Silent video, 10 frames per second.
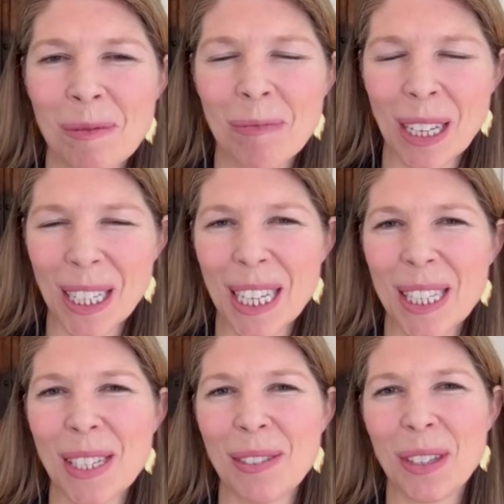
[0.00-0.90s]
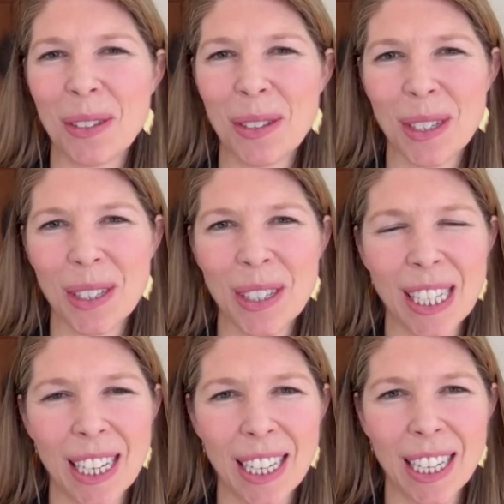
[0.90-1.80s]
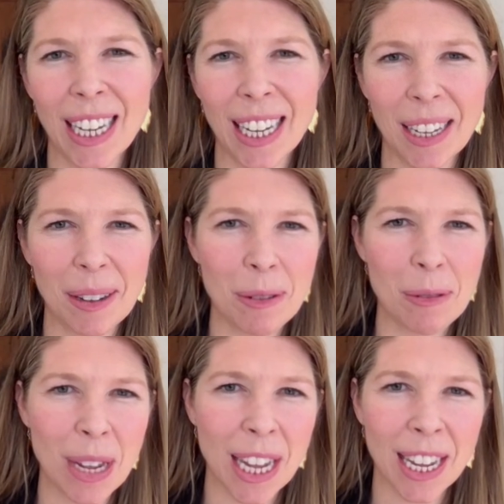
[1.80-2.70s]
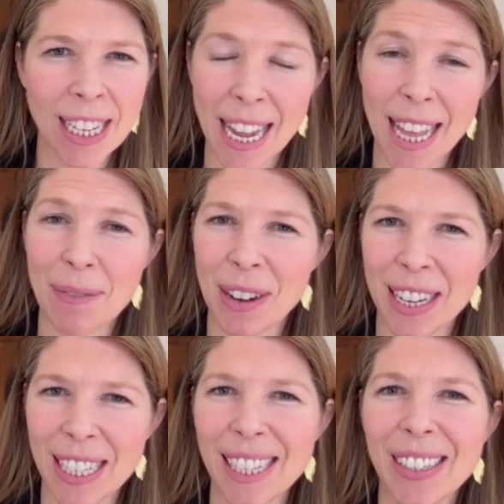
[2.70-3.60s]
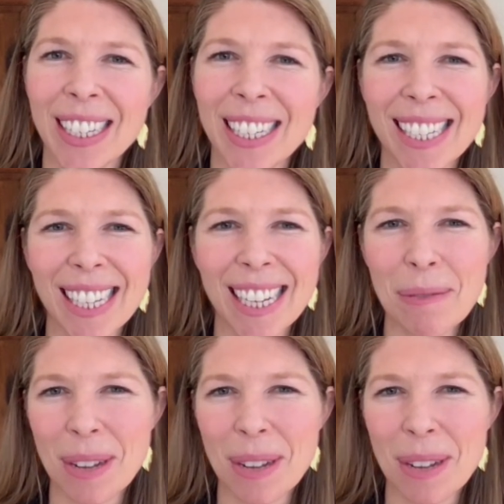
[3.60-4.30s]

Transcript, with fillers: millions of users, and uh, we take that very seriously.